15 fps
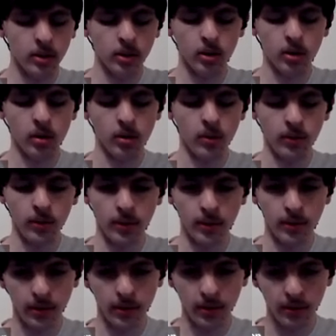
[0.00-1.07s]
So
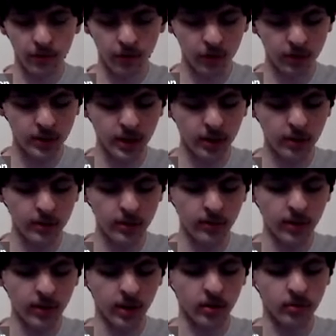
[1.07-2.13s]
the first use
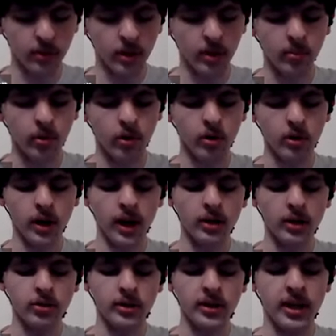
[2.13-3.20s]
of the Arduino board
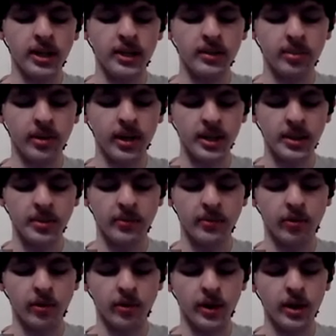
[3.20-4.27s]
actually takes place
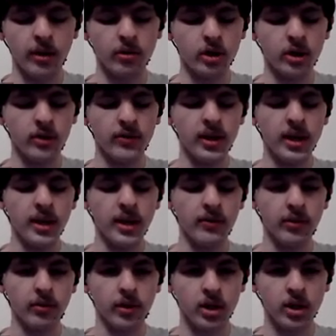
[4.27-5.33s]
before the UGV
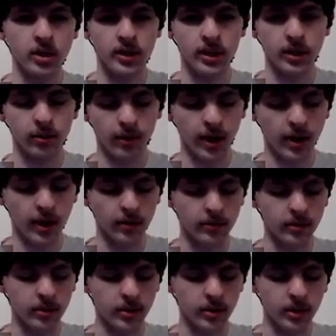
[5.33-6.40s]
even reaches the
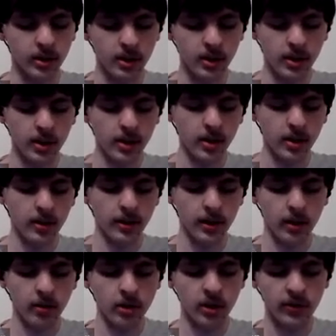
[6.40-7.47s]
ground.
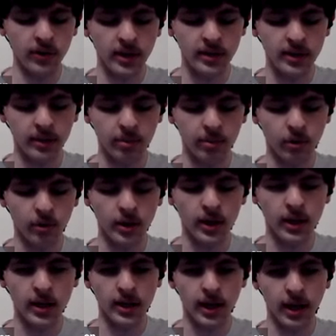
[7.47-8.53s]
The UGV is
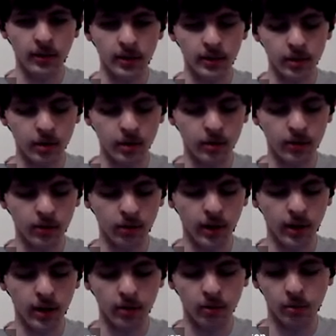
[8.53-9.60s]
deployed at an altitude of
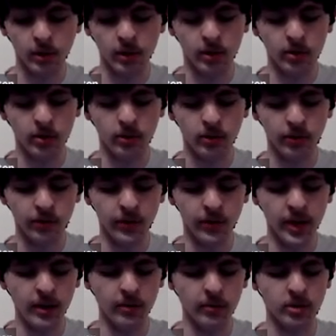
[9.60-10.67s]
around 100
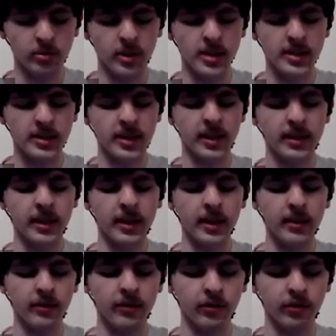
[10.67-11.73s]
feet, which means that
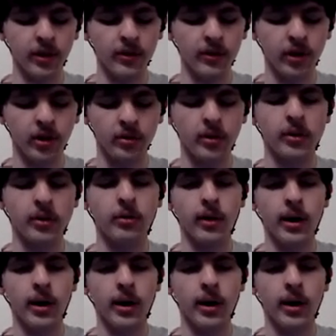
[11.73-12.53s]
letting it free fall to